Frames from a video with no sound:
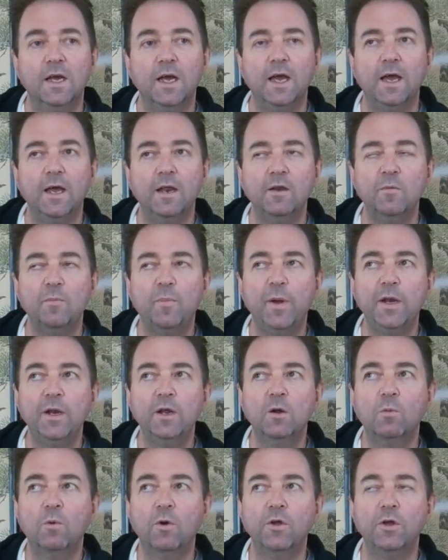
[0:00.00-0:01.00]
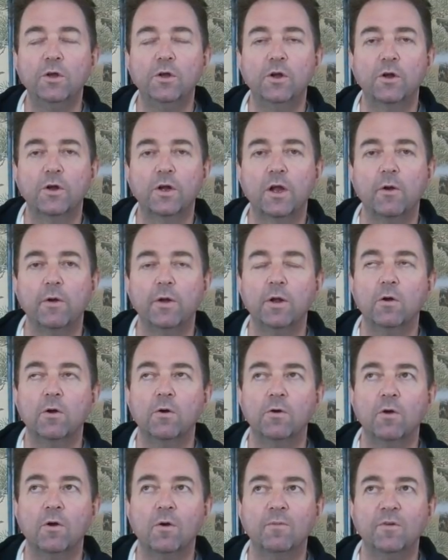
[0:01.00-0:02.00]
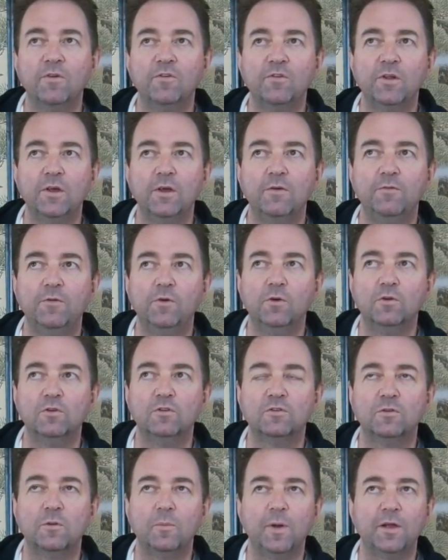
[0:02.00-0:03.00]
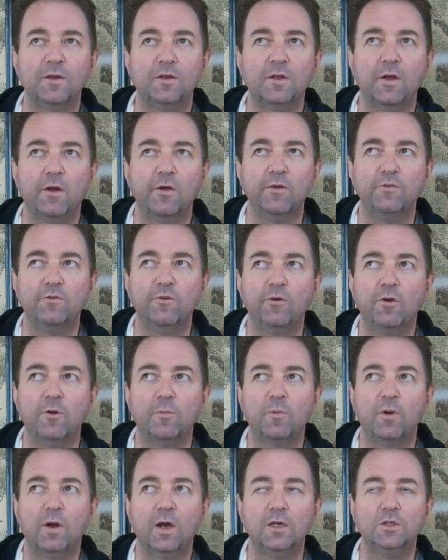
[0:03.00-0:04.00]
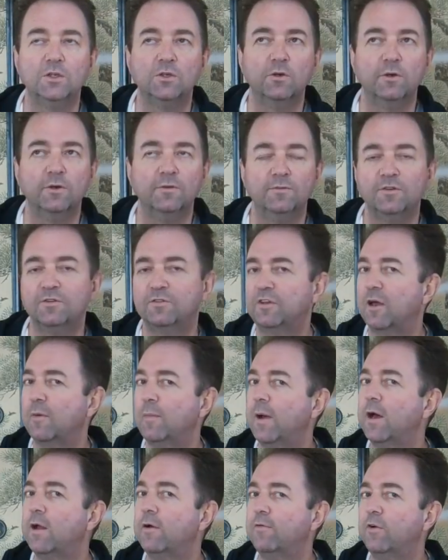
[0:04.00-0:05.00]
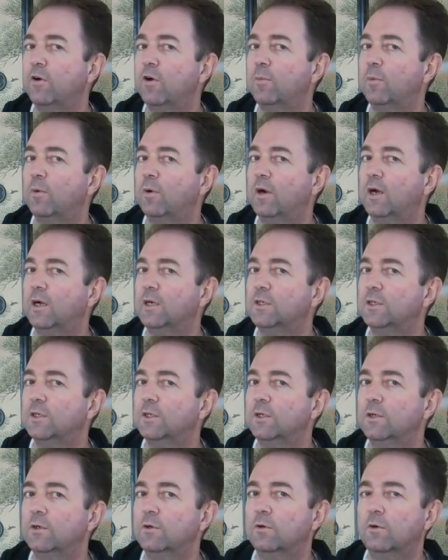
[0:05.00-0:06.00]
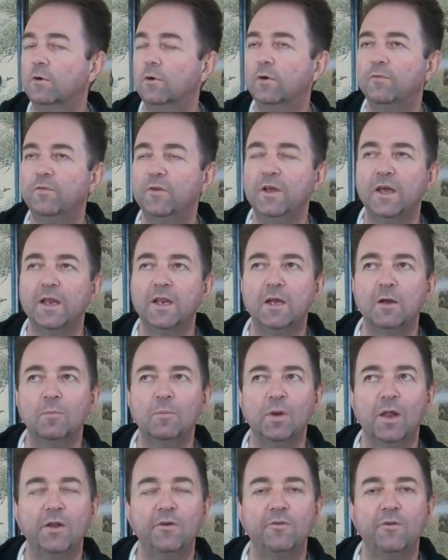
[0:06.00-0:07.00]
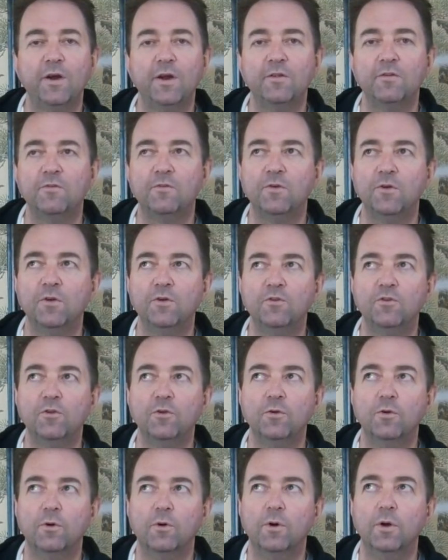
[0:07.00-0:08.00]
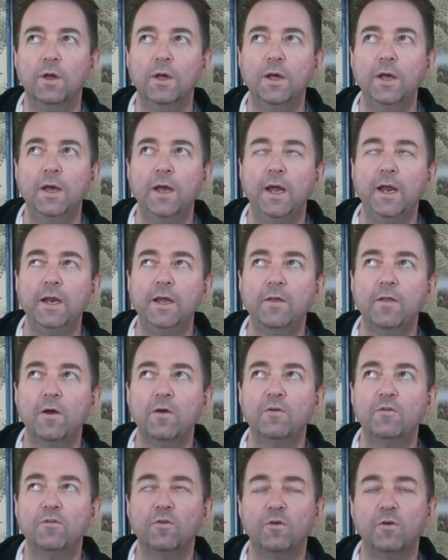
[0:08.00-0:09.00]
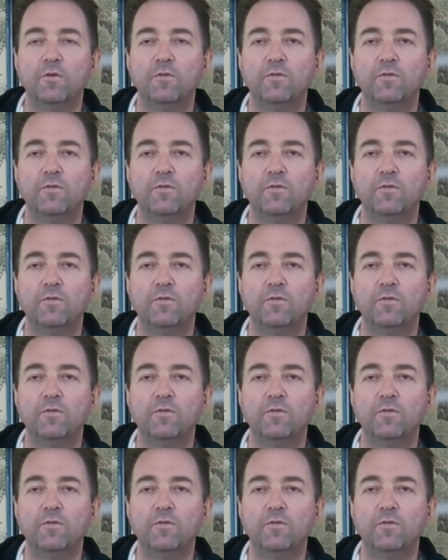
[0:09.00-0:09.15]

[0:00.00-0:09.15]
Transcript: and depending on what you've got going on, obviously if you're just about to go into an operation, or you've just come out of an operation, or if you're getting a blood transfusion, or any of those sort